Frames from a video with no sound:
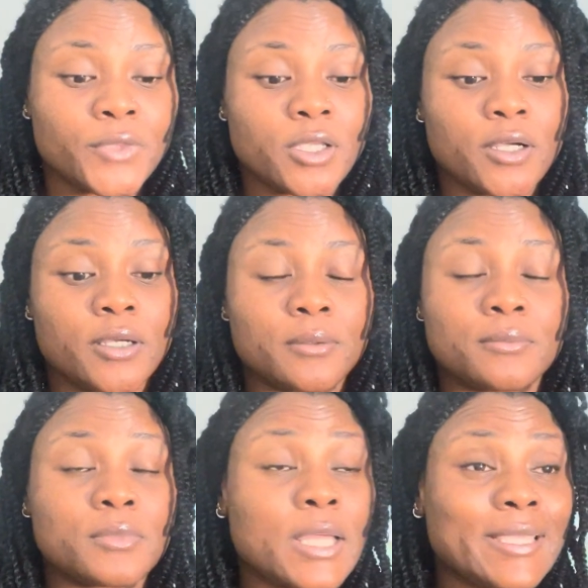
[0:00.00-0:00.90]

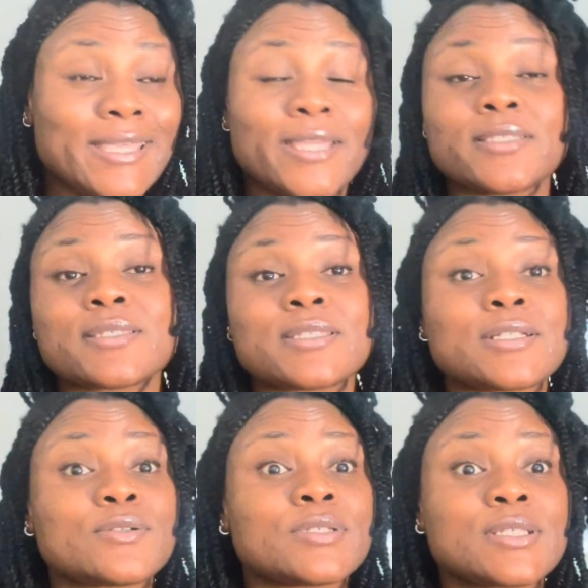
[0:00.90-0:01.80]
I get the
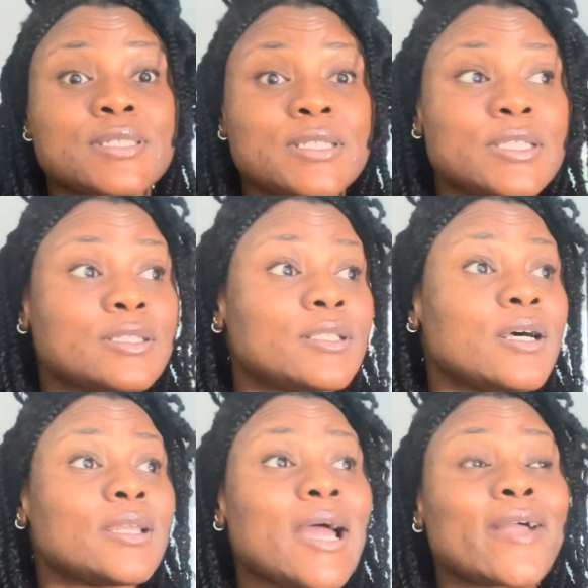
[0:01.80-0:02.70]
synchronicity a
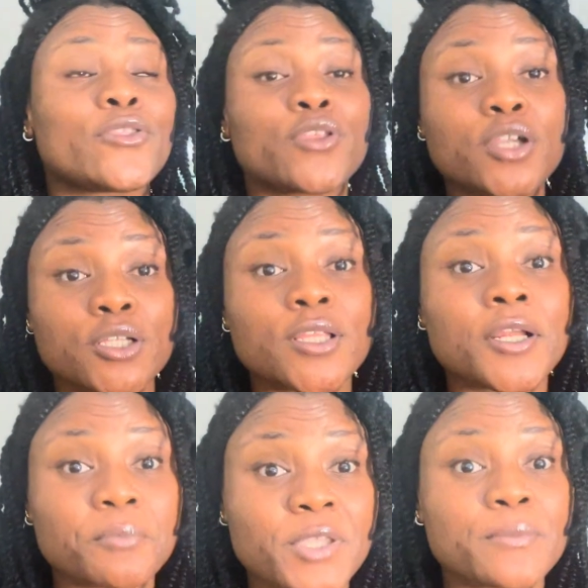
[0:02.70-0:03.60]
lot. I think a lot
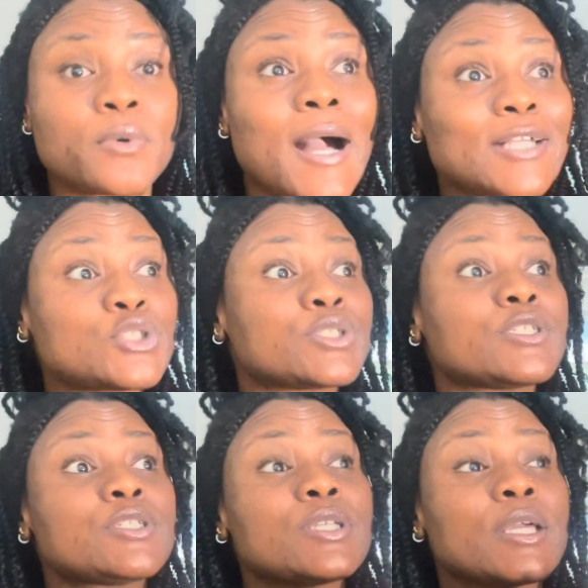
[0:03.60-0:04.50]
of people
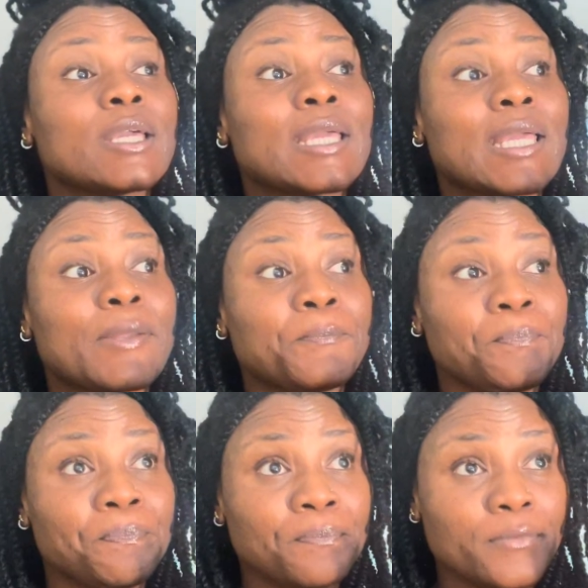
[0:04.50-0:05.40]
actually
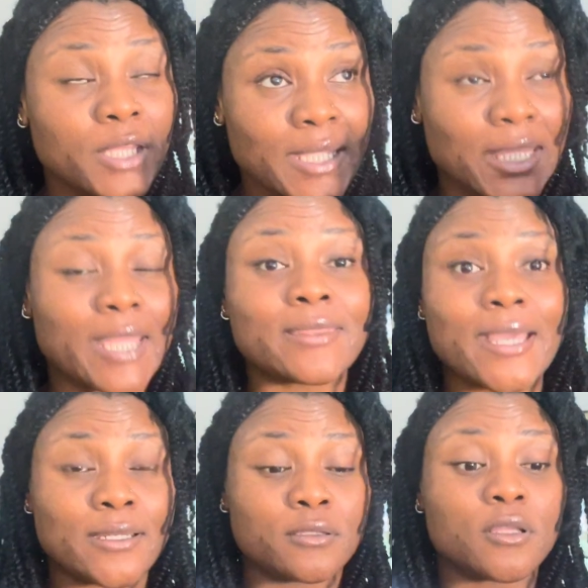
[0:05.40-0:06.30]
get
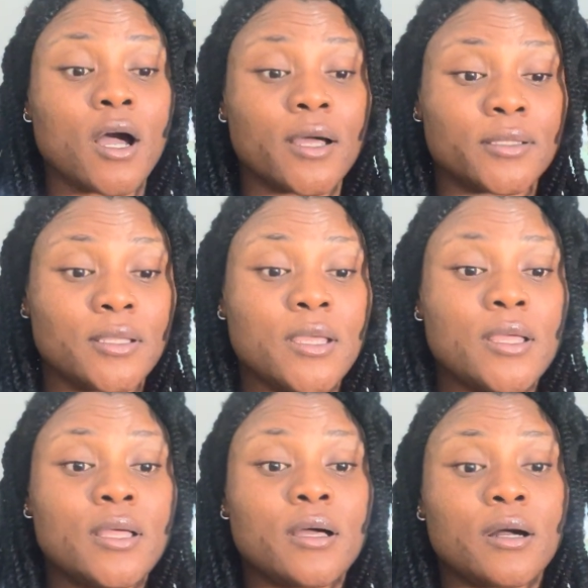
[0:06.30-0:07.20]
that a lot.
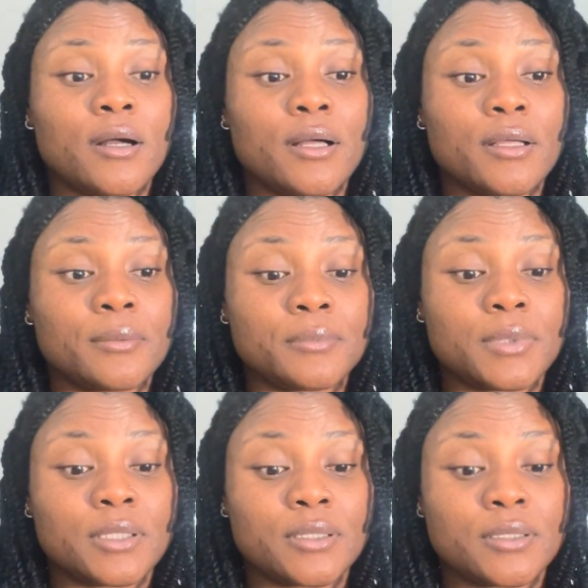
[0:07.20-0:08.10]
Um,
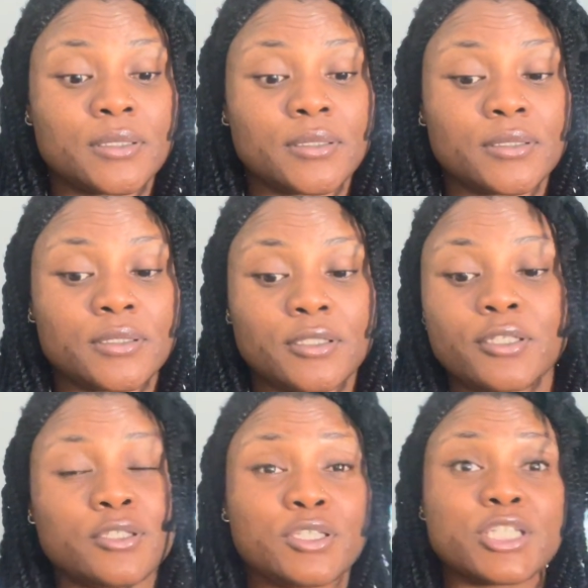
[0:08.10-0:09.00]

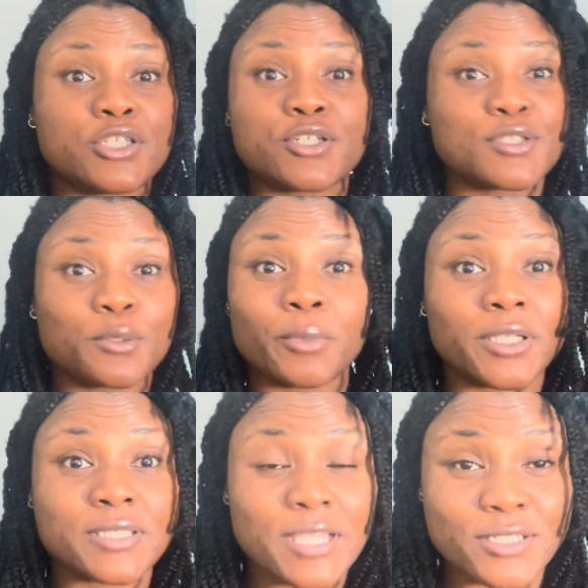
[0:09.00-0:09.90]
they just don't pay
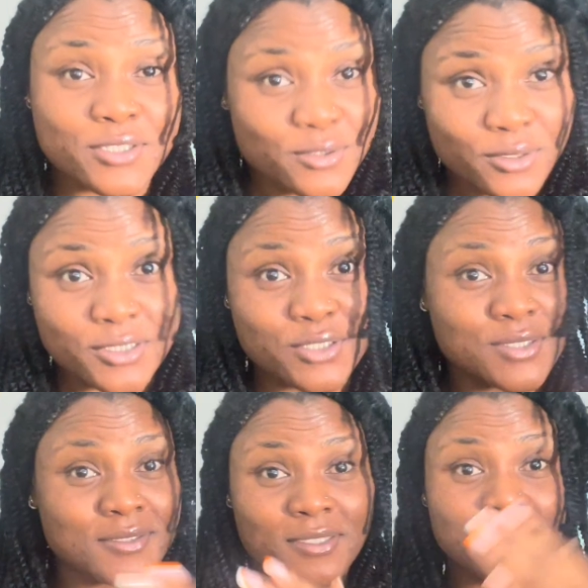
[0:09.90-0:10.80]
attention, or they
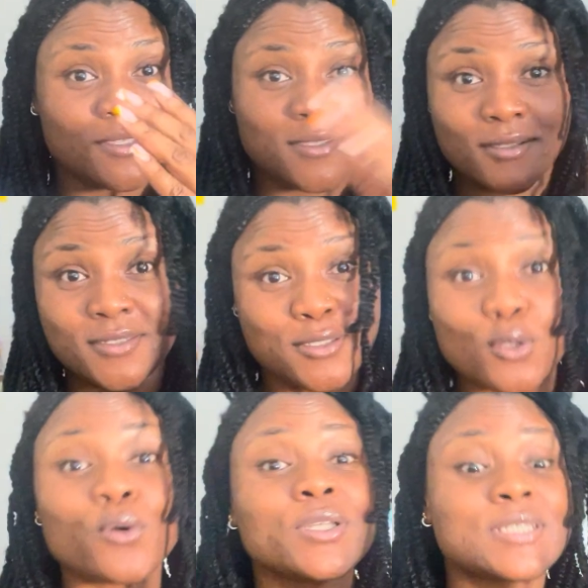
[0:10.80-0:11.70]
just think it's a
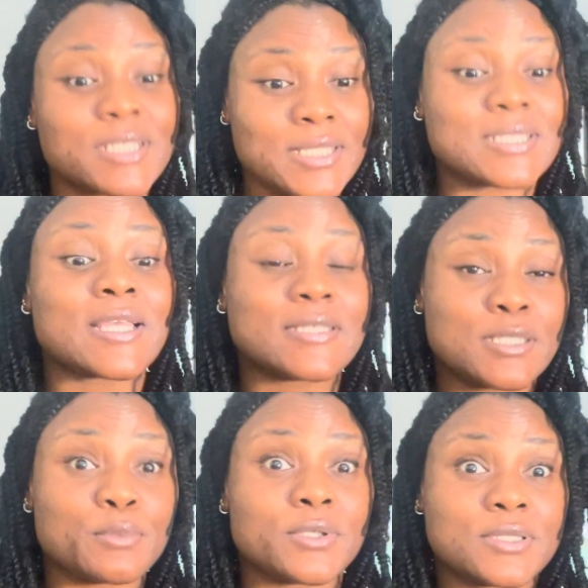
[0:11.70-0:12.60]
coincidence, as the
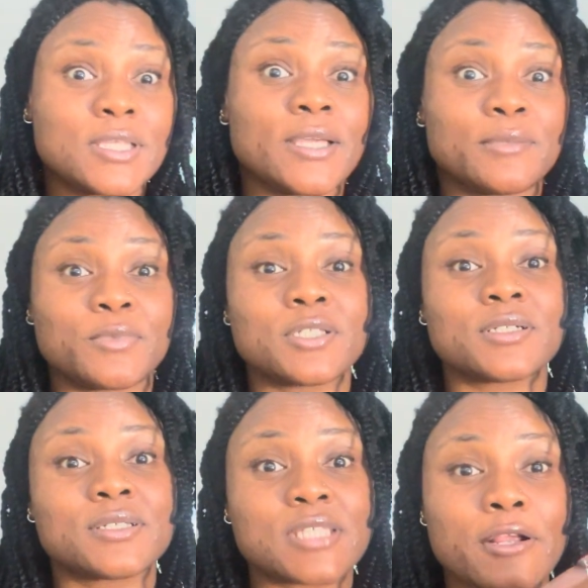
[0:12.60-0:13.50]
book said.
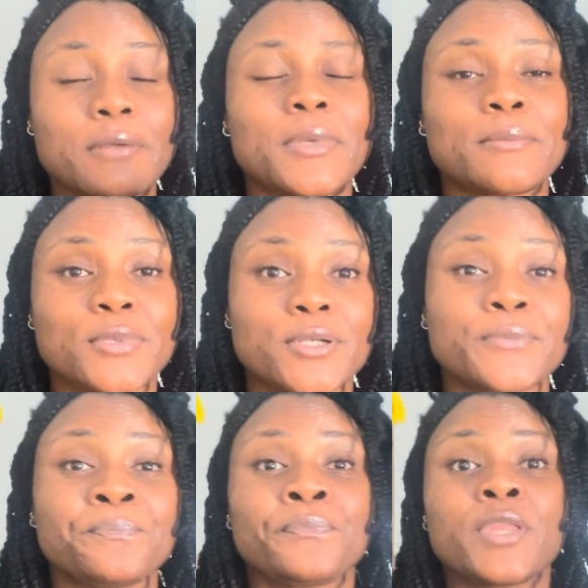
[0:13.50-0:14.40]
Because I remember
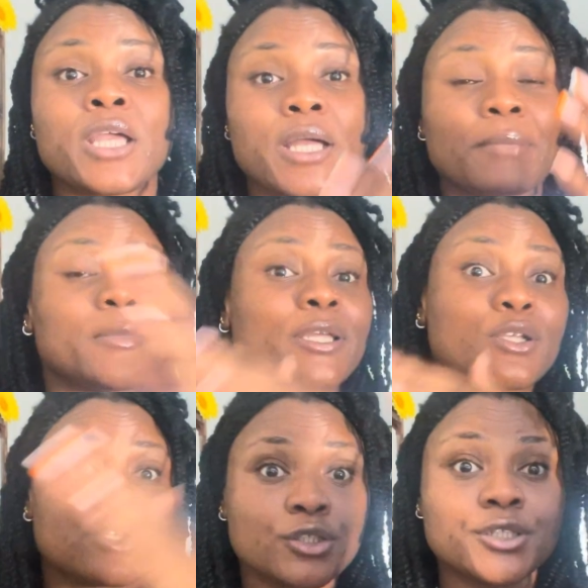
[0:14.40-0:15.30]
at my
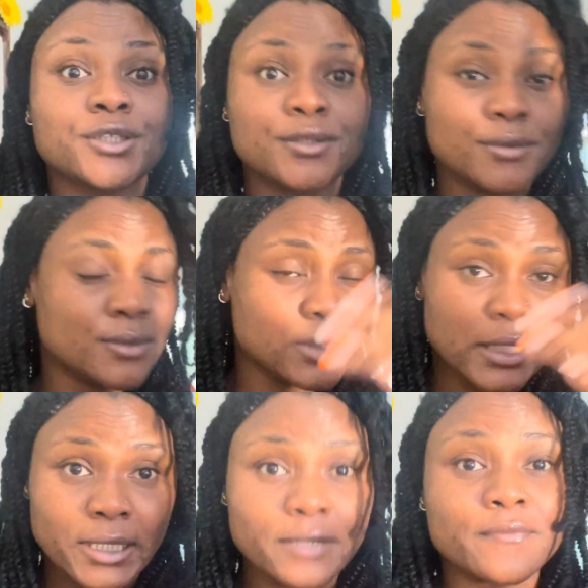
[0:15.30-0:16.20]
early
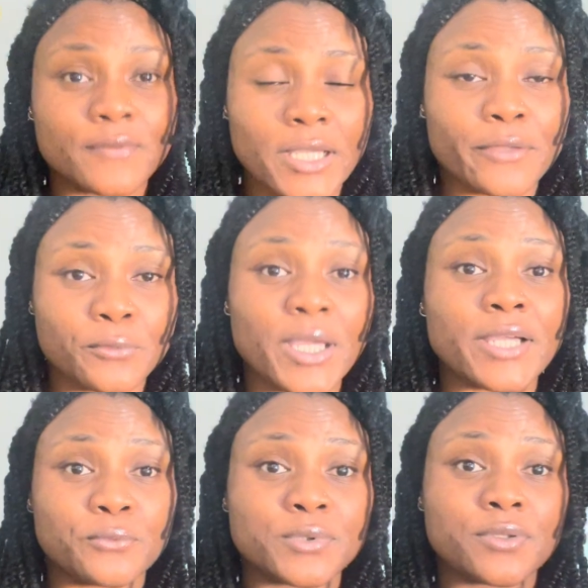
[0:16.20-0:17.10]
life, I
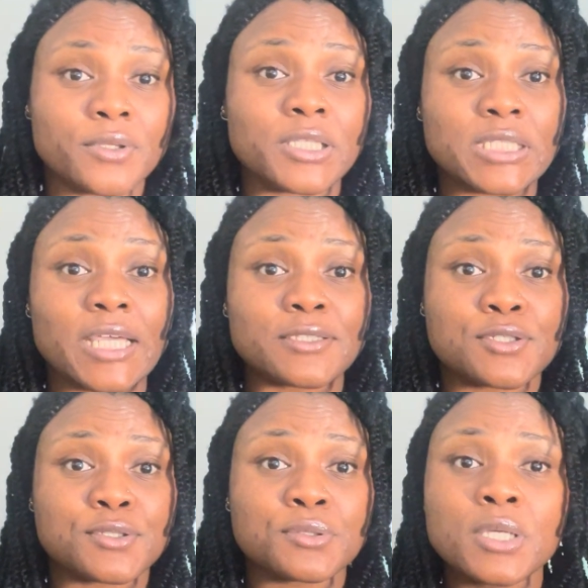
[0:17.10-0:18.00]
would think that
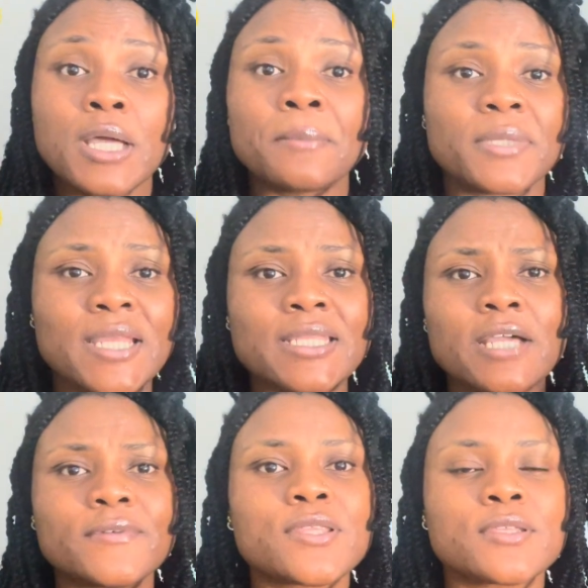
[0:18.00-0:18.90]
too, but I
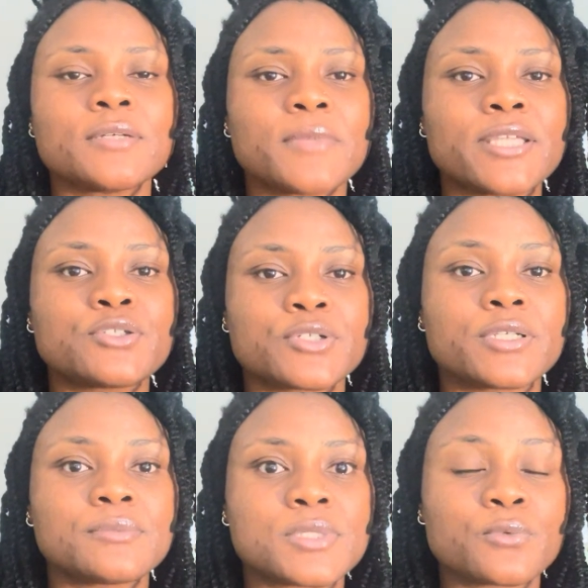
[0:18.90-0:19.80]
never thought my
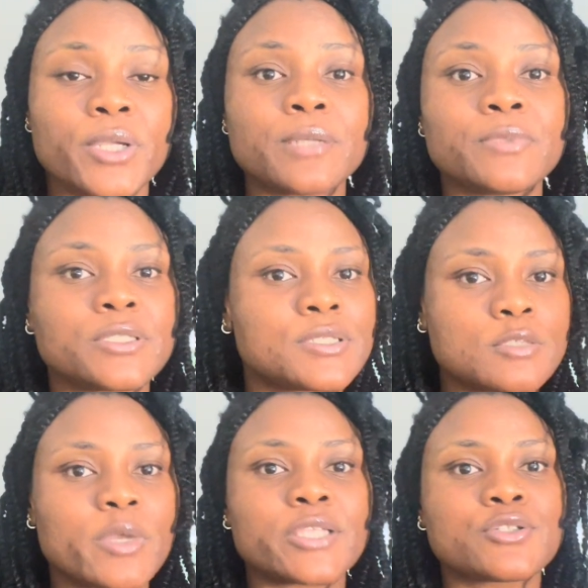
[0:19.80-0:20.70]
dreams were, because
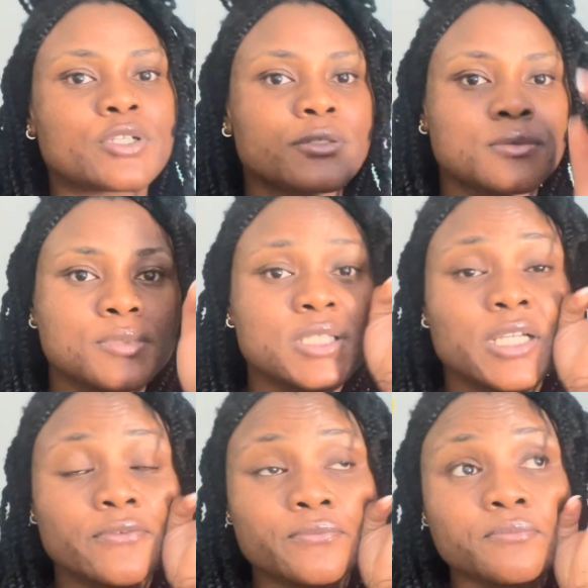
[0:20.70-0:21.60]
my dreams
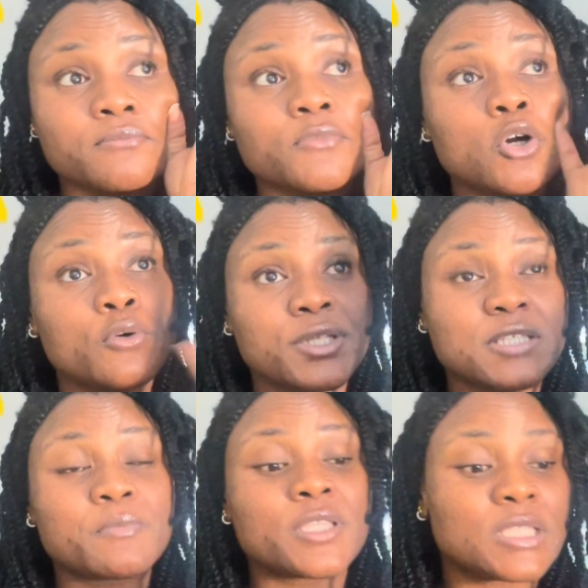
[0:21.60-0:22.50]
have always
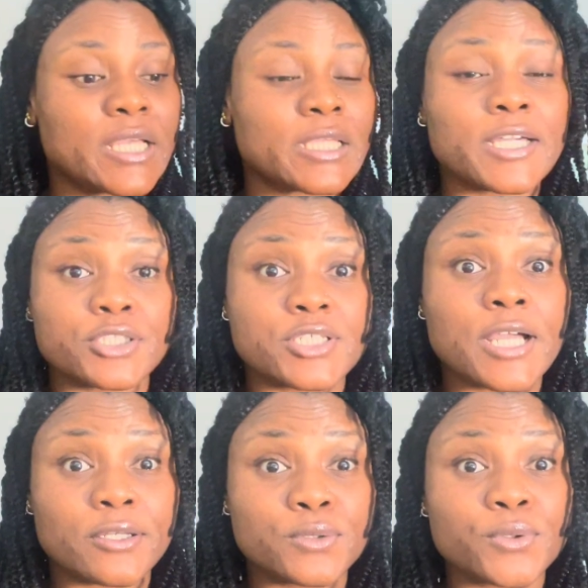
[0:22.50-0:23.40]
been like a
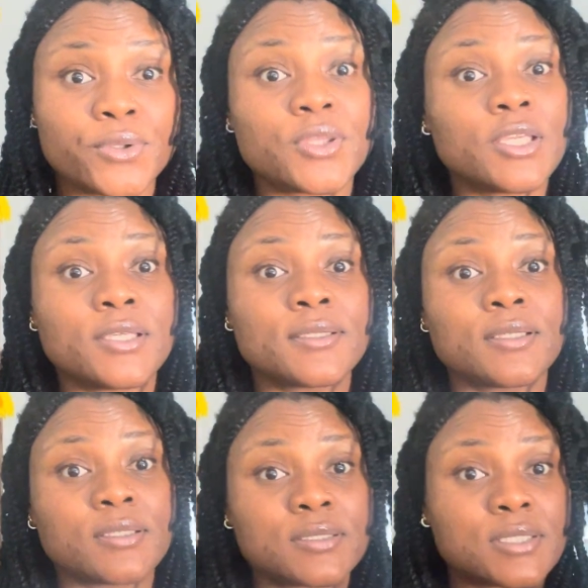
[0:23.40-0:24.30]
childhood thing
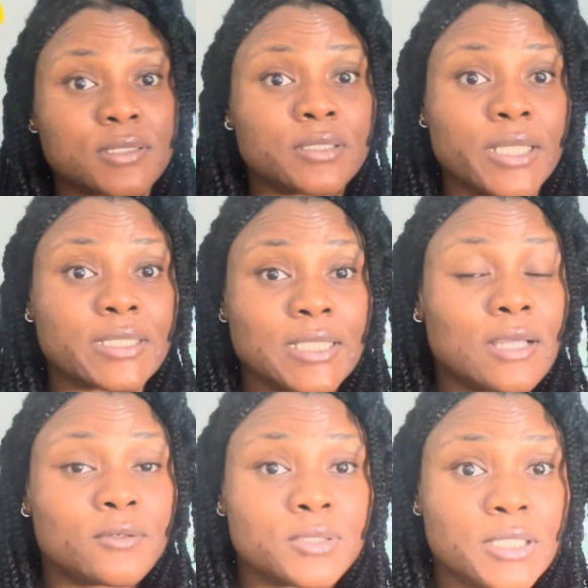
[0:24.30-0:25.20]
till like
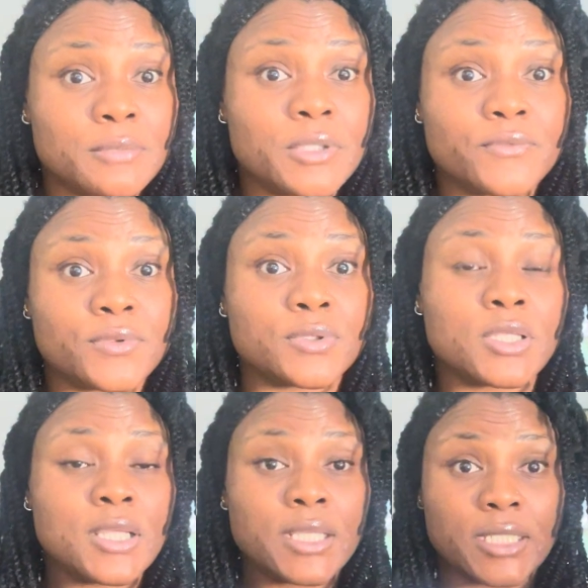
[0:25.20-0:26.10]
now that I'm even
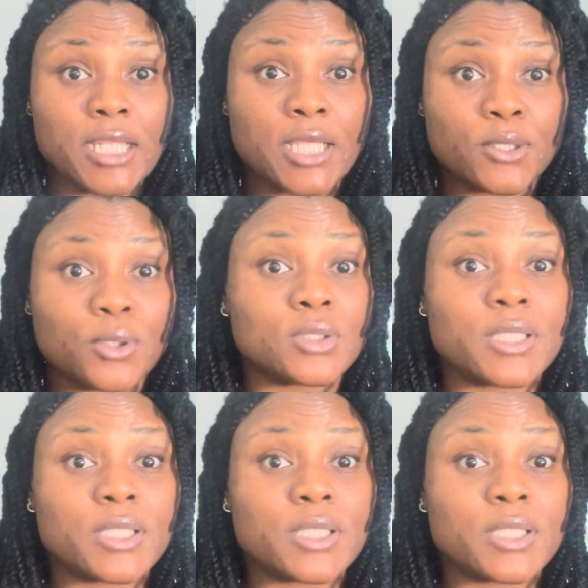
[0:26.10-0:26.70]
an adult.